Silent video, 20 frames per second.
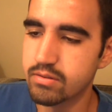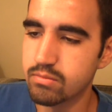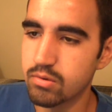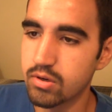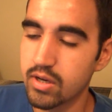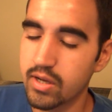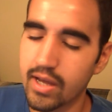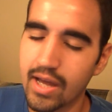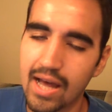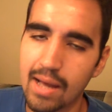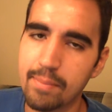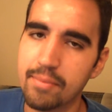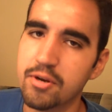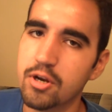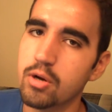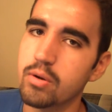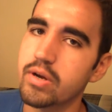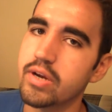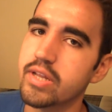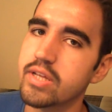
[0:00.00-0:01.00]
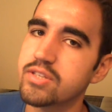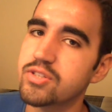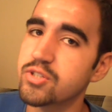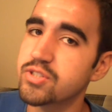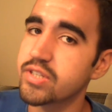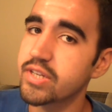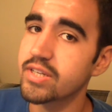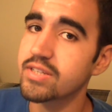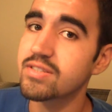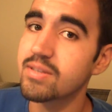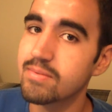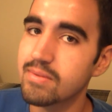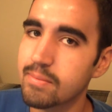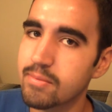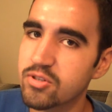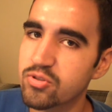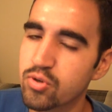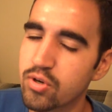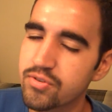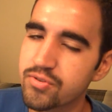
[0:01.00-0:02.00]
Well, it happened already. So today is
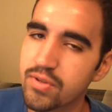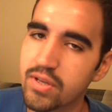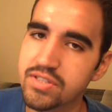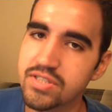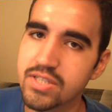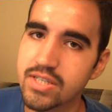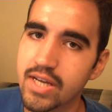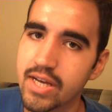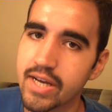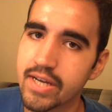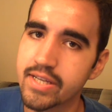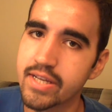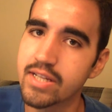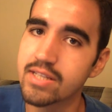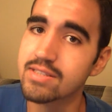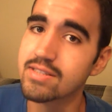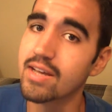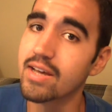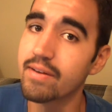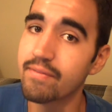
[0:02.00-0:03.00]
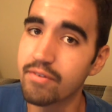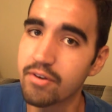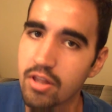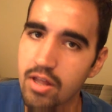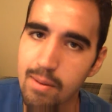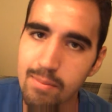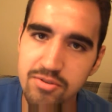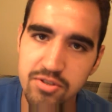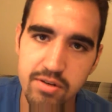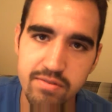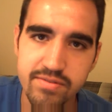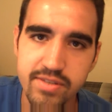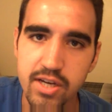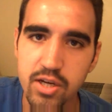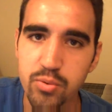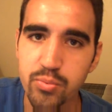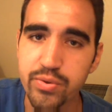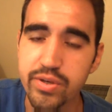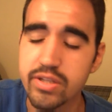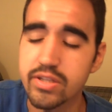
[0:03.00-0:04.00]
September 12th, 2009, and it's time for another episode of Tech
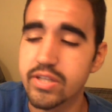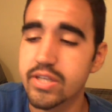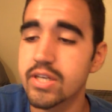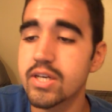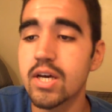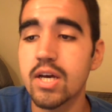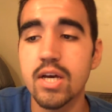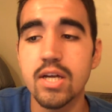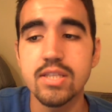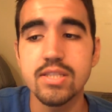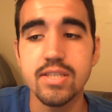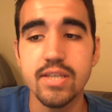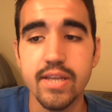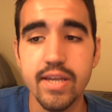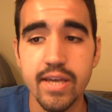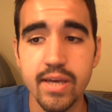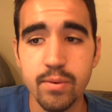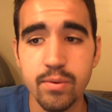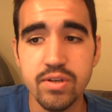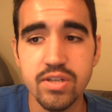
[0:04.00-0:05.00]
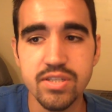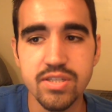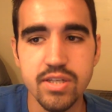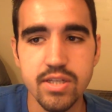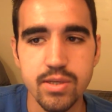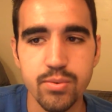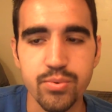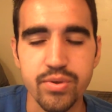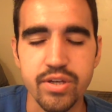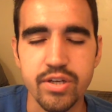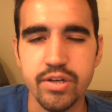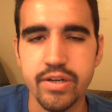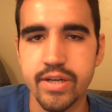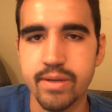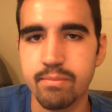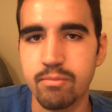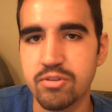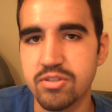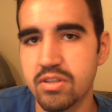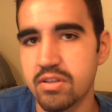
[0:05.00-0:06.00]
Weekly. Today, we're just going to
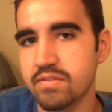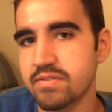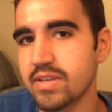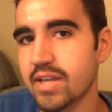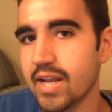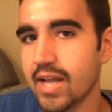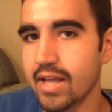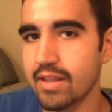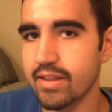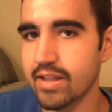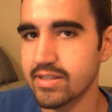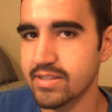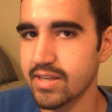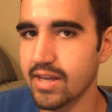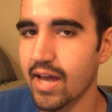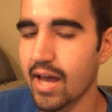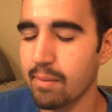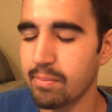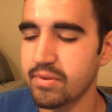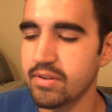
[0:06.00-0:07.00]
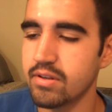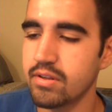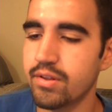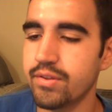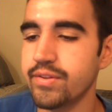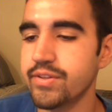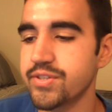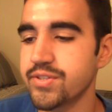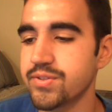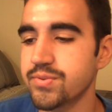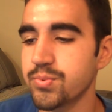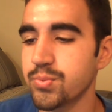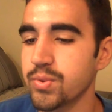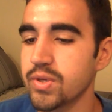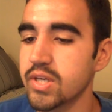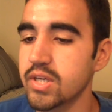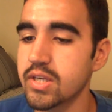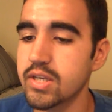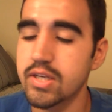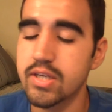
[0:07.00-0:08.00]
reiterate most of the stuff that's happened this
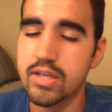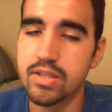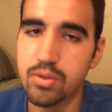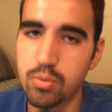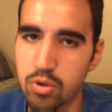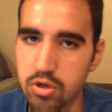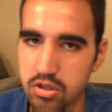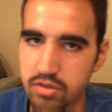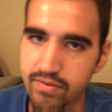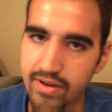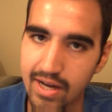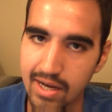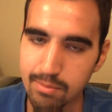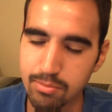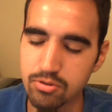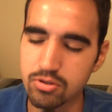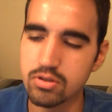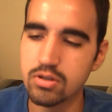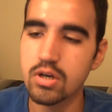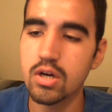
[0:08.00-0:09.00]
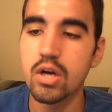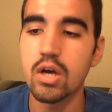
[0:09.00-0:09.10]
week in the world of Apple.